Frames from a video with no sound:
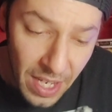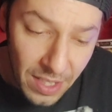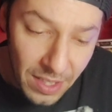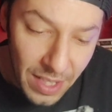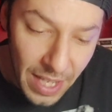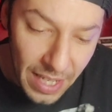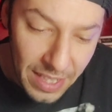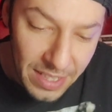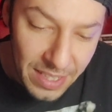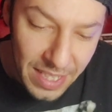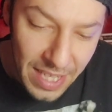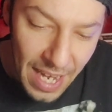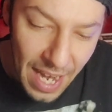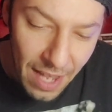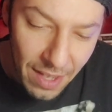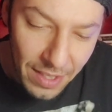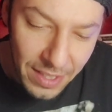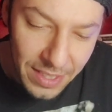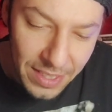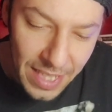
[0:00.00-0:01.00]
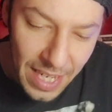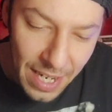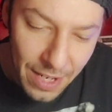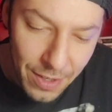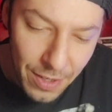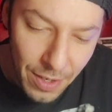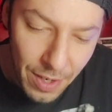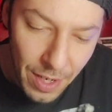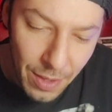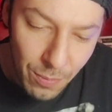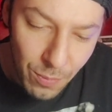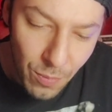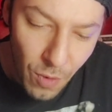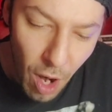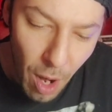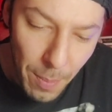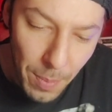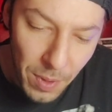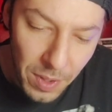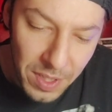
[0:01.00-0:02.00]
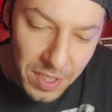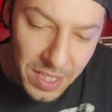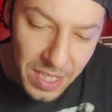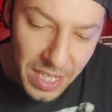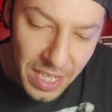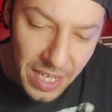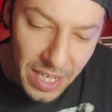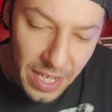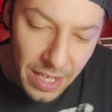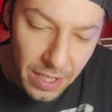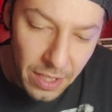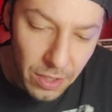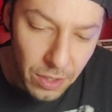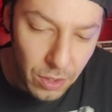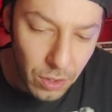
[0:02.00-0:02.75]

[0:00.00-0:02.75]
Lexi Alexander, and Robert D.